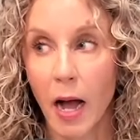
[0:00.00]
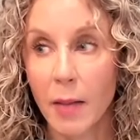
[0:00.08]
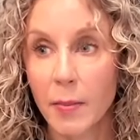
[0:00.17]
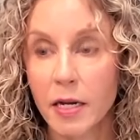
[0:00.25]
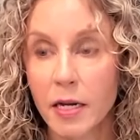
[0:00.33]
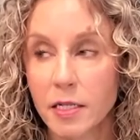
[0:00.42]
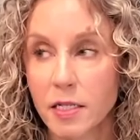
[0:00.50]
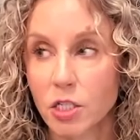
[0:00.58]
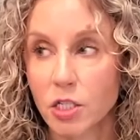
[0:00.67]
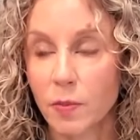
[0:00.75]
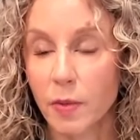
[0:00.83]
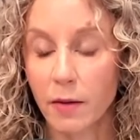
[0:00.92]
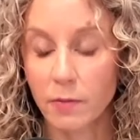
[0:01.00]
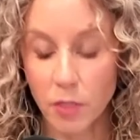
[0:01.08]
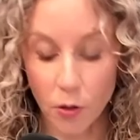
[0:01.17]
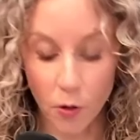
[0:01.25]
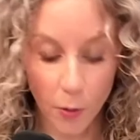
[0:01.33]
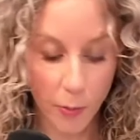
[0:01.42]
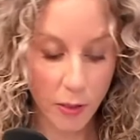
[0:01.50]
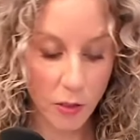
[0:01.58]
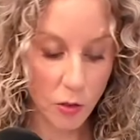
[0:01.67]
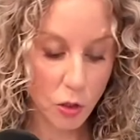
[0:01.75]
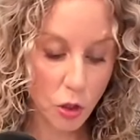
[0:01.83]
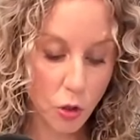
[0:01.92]
made a decision when I was in corporate
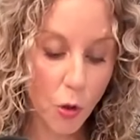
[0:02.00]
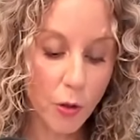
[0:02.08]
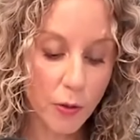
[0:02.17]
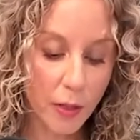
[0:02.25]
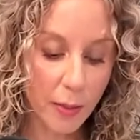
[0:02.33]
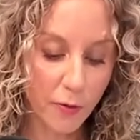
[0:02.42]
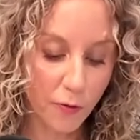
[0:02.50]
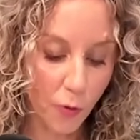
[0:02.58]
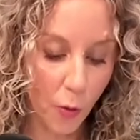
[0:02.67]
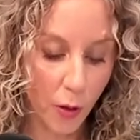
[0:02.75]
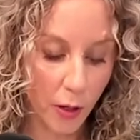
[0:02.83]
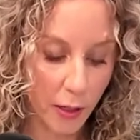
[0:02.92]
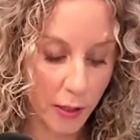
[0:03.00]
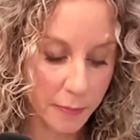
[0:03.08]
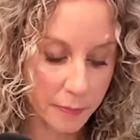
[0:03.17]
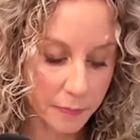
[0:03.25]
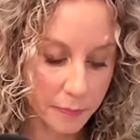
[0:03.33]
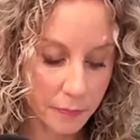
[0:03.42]
shortly before